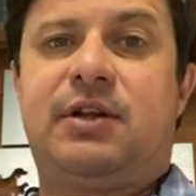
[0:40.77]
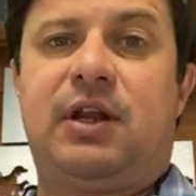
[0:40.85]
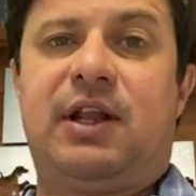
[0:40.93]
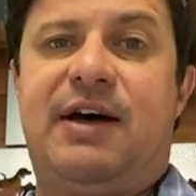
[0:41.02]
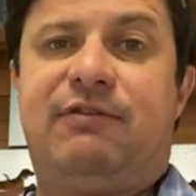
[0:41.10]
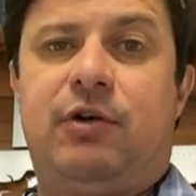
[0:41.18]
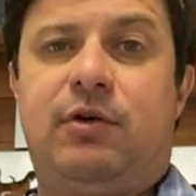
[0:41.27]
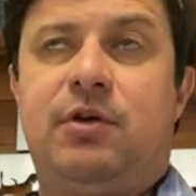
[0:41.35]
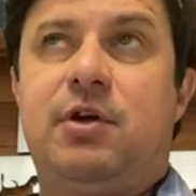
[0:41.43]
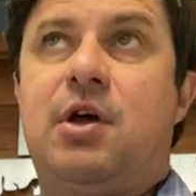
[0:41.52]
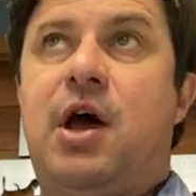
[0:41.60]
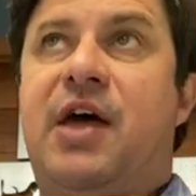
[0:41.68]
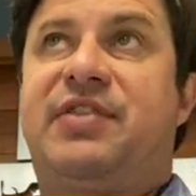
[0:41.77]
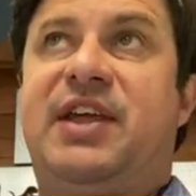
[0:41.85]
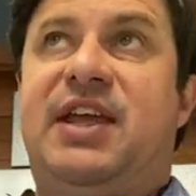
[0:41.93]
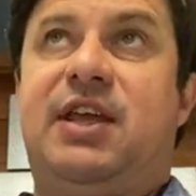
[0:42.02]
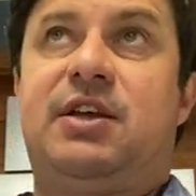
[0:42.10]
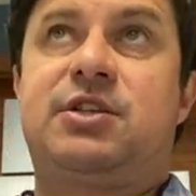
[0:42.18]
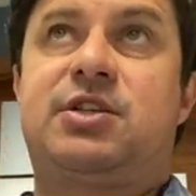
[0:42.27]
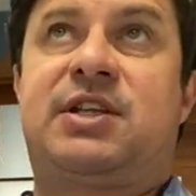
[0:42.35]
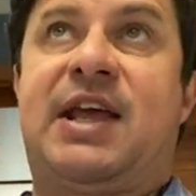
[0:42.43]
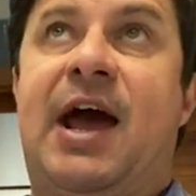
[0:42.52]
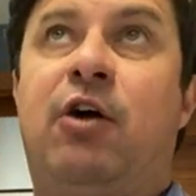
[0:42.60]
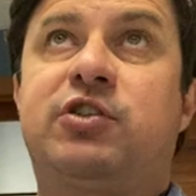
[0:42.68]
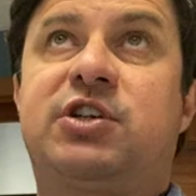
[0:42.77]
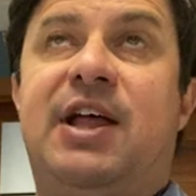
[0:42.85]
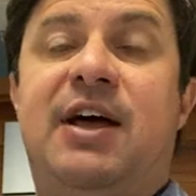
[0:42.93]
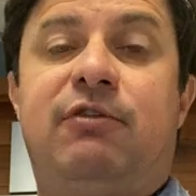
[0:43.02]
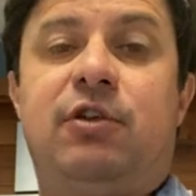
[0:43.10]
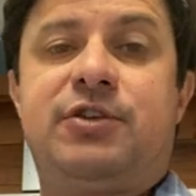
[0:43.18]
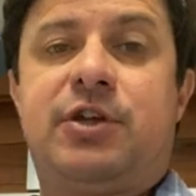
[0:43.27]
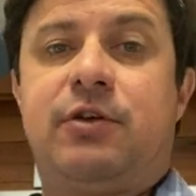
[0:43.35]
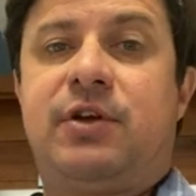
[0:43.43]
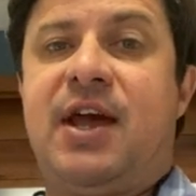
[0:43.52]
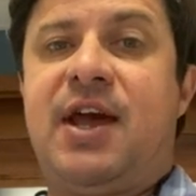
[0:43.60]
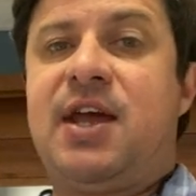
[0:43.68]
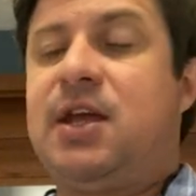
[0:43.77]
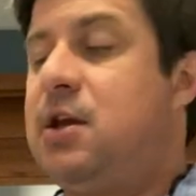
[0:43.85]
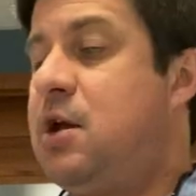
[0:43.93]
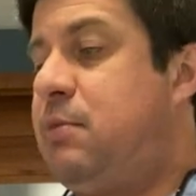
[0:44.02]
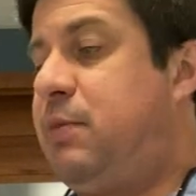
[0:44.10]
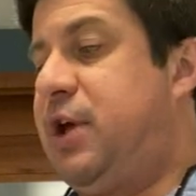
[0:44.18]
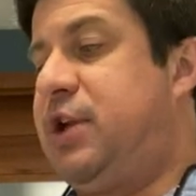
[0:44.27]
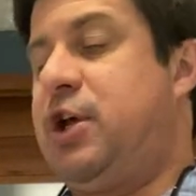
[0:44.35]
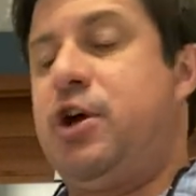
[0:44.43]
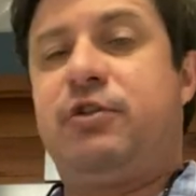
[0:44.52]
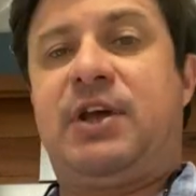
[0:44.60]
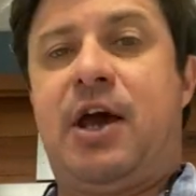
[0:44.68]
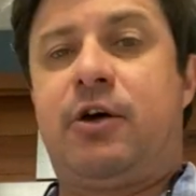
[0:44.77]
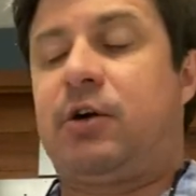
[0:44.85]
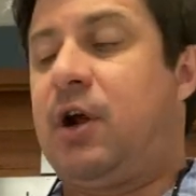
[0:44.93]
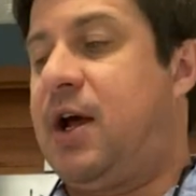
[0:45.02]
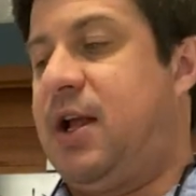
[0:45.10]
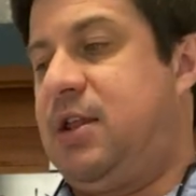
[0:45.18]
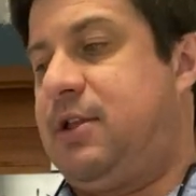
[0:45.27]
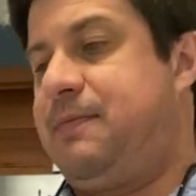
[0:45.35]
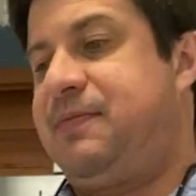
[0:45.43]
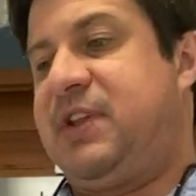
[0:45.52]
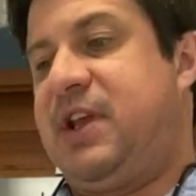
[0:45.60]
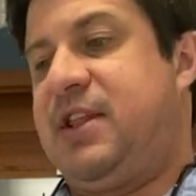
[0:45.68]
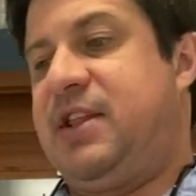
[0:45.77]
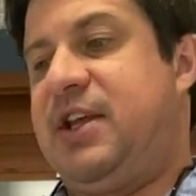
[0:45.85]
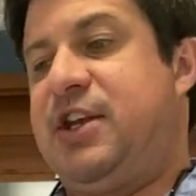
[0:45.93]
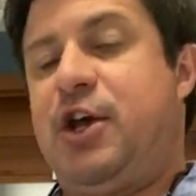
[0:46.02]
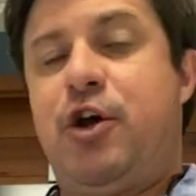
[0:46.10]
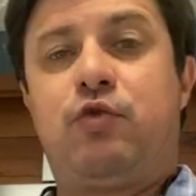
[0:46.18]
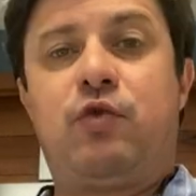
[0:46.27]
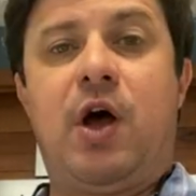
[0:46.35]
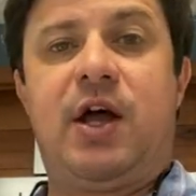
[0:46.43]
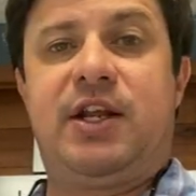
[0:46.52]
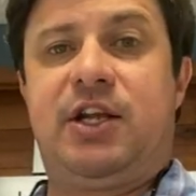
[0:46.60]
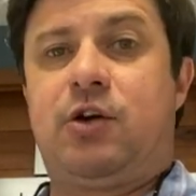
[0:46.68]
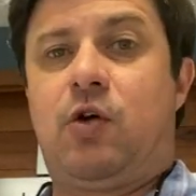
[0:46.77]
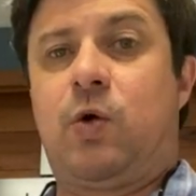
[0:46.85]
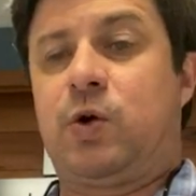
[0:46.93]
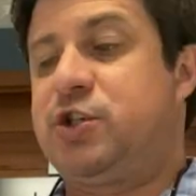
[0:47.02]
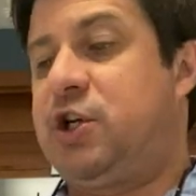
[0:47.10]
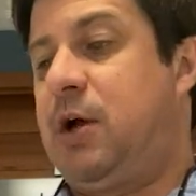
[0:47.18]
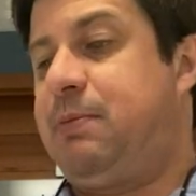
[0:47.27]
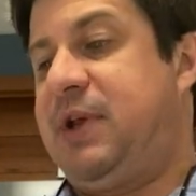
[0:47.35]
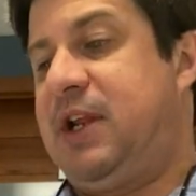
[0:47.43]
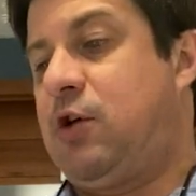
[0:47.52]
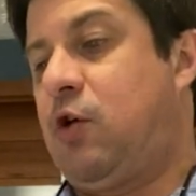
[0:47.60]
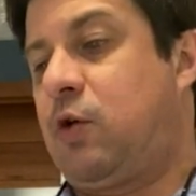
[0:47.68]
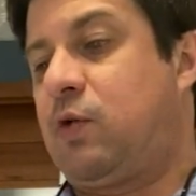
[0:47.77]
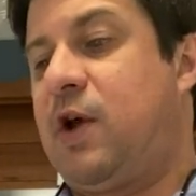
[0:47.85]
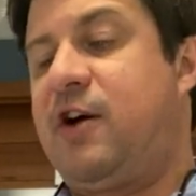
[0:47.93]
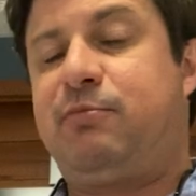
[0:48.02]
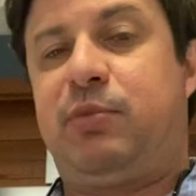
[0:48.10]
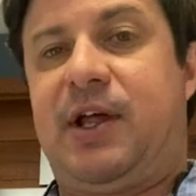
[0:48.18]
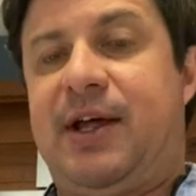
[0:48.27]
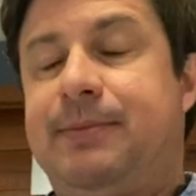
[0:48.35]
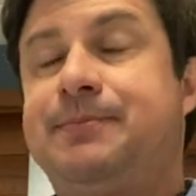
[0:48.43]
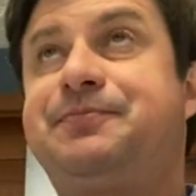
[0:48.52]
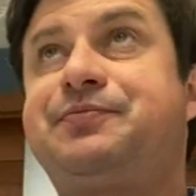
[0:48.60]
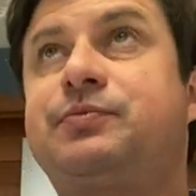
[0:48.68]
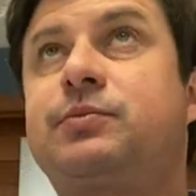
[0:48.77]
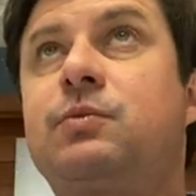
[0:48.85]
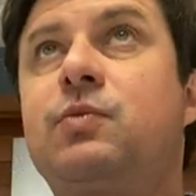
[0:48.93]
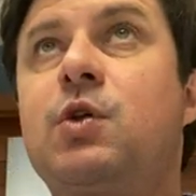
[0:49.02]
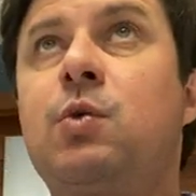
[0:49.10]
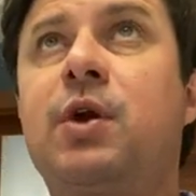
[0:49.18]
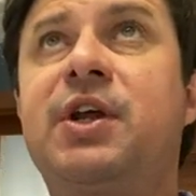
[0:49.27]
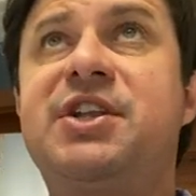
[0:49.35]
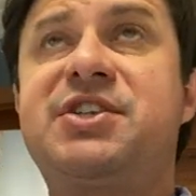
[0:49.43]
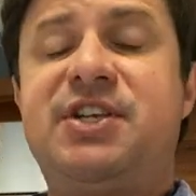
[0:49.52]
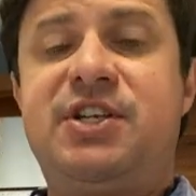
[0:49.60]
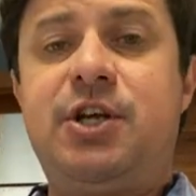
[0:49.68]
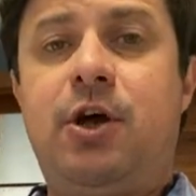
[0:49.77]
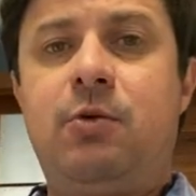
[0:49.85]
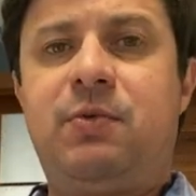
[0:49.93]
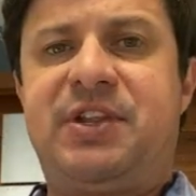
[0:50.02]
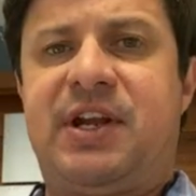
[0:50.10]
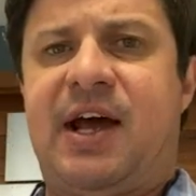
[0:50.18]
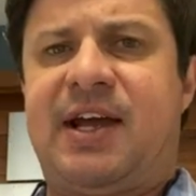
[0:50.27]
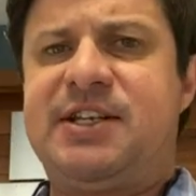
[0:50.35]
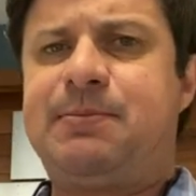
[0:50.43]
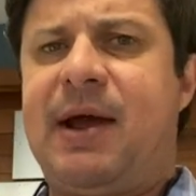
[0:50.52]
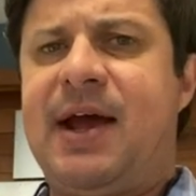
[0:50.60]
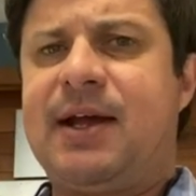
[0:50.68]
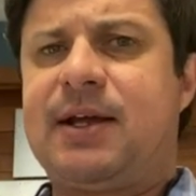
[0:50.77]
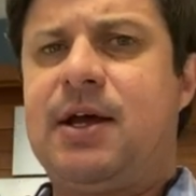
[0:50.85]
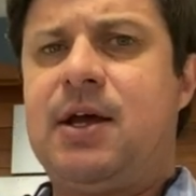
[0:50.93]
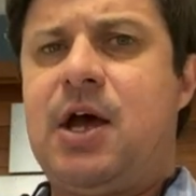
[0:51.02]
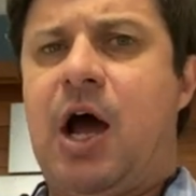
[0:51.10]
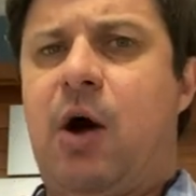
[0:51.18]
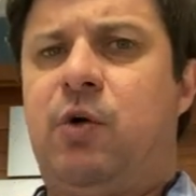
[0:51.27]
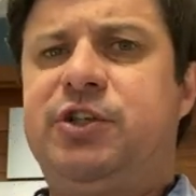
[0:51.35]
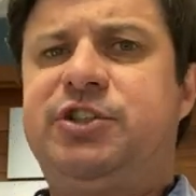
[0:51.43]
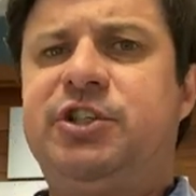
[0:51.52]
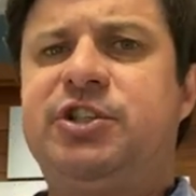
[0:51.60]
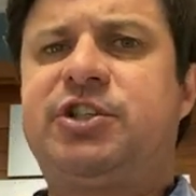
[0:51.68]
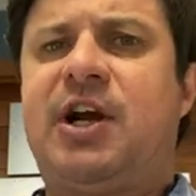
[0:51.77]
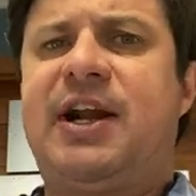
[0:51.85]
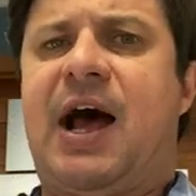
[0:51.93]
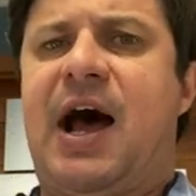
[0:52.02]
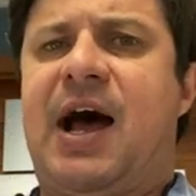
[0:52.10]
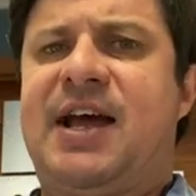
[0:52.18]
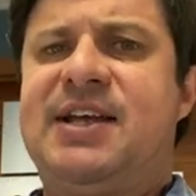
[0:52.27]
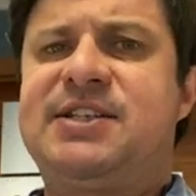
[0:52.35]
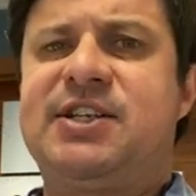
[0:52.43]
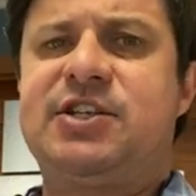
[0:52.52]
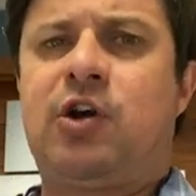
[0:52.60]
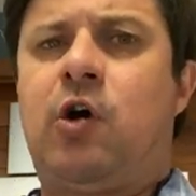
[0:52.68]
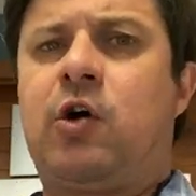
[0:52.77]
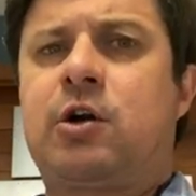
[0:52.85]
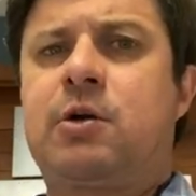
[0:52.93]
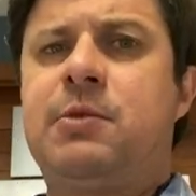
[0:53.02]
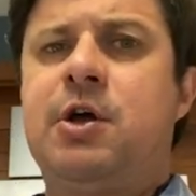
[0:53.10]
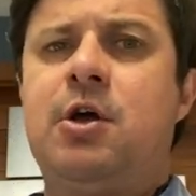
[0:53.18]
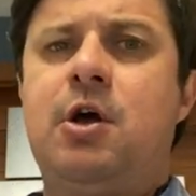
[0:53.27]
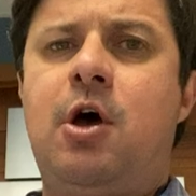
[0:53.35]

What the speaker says: level. I think couch level is okay, but no counter height. And then no running or jumping or rough play. We're gonna send you home with an ice pack. I want you to try to ice his arm